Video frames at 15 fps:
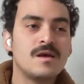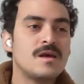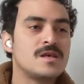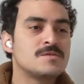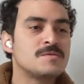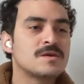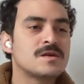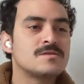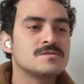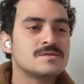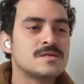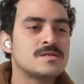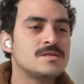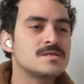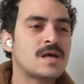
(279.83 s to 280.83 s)
It's
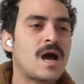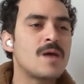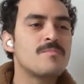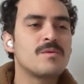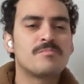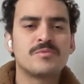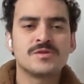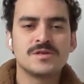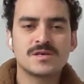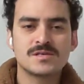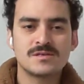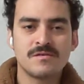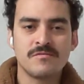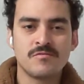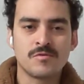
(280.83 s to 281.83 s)
because in this
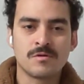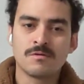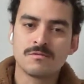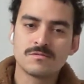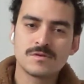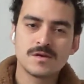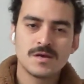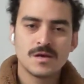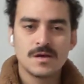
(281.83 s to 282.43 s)
hyper-productive world,